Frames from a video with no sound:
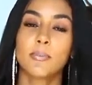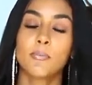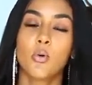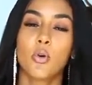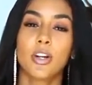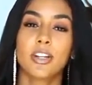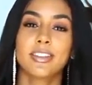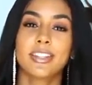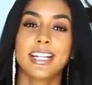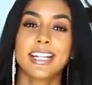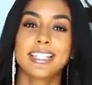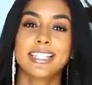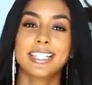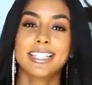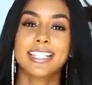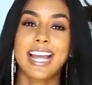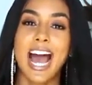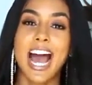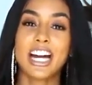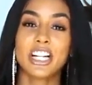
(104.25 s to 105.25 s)
important things
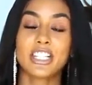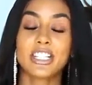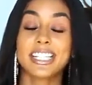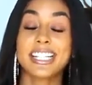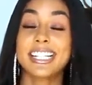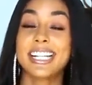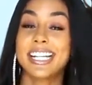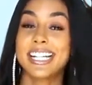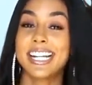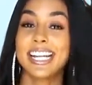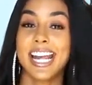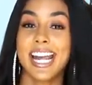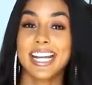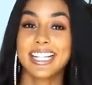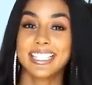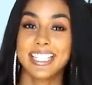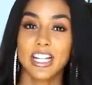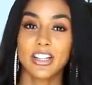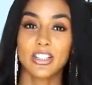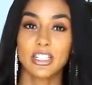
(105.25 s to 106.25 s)
is actually getting
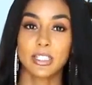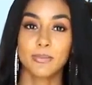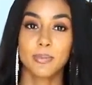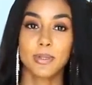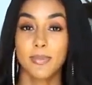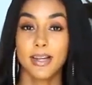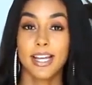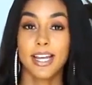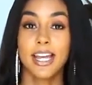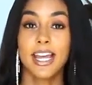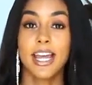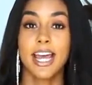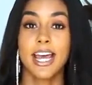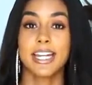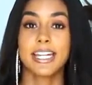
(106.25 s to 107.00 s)
a seller's permit.